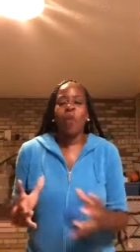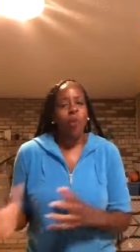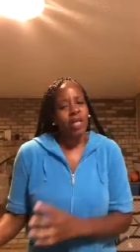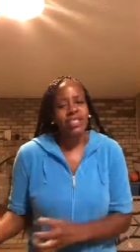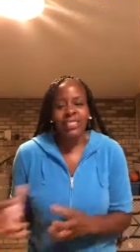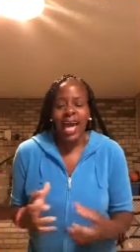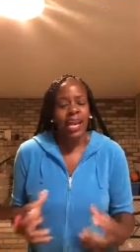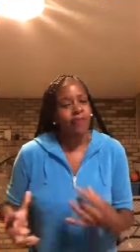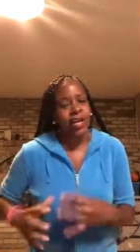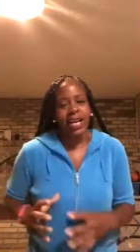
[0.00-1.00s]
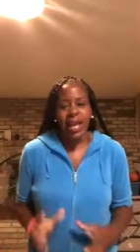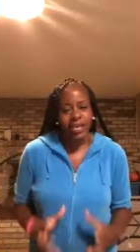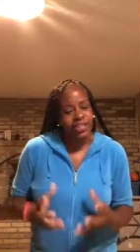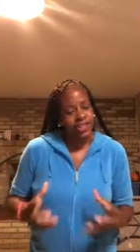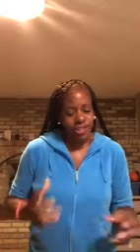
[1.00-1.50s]
one-sided
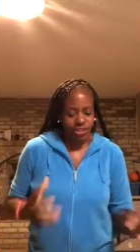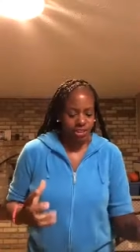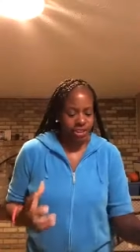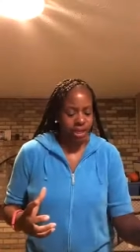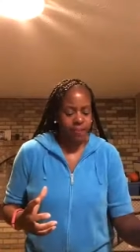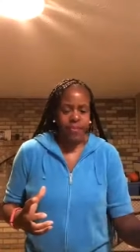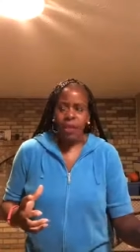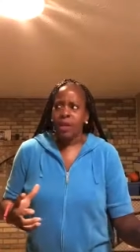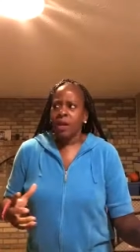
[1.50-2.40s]
relationship